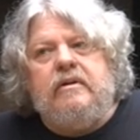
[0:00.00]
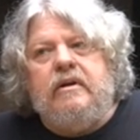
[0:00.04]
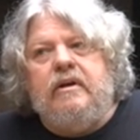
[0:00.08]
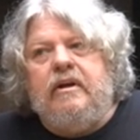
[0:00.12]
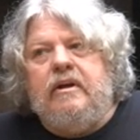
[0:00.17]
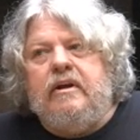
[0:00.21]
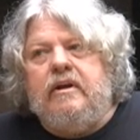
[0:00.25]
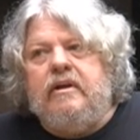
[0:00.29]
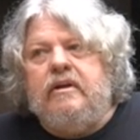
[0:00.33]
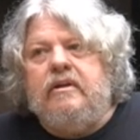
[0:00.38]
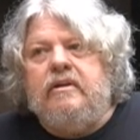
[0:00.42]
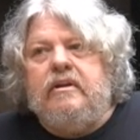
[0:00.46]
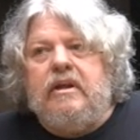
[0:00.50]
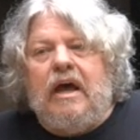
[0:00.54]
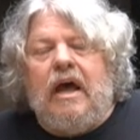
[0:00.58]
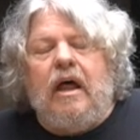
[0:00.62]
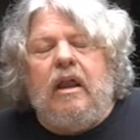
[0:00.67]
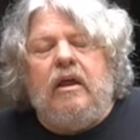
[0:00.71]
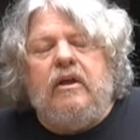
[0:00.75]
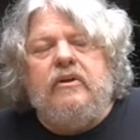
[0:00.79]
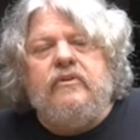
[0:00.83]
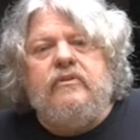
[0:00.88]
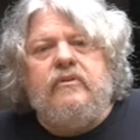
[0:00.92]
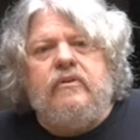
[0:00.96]
and
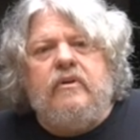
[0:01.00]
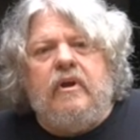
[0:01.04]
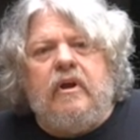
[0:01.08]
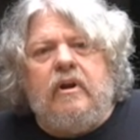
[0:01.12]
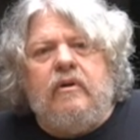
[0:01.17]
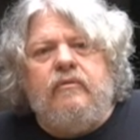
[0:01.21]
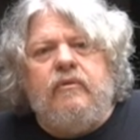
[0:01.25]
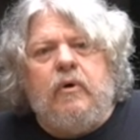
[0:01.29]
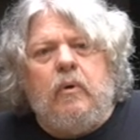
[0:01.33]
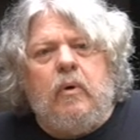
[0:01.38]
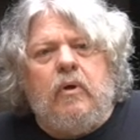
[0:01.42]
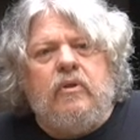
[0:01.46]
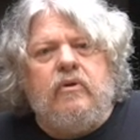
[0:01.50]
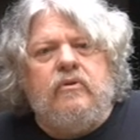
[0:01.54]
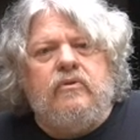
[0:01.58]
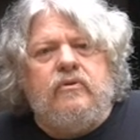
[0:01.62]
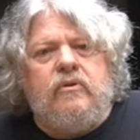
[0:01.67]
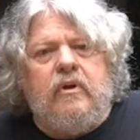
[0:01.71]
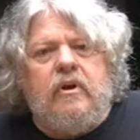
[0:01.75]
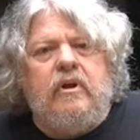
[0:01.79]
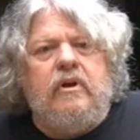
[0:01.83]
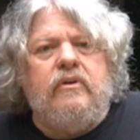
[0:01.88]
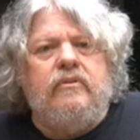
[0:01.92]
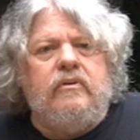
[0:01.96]
Dallas and a few other
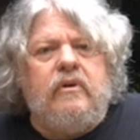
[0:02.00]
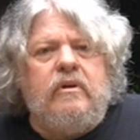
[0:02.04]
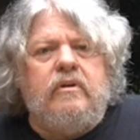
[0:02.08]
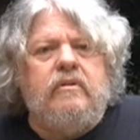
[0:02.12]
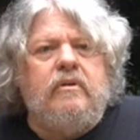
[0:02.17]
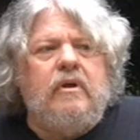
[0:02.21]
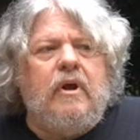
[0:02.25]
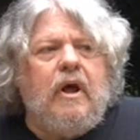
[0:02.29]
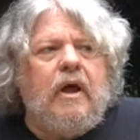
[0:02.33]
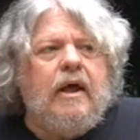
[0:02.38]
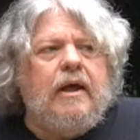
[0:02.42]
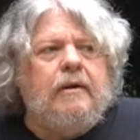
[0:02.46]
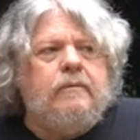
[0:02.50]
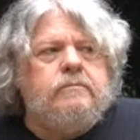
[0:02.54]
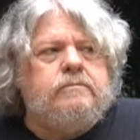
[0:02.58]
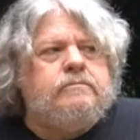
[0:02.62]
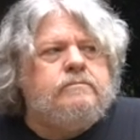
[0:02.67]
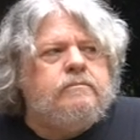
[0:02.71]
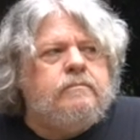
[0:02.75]
cities, and I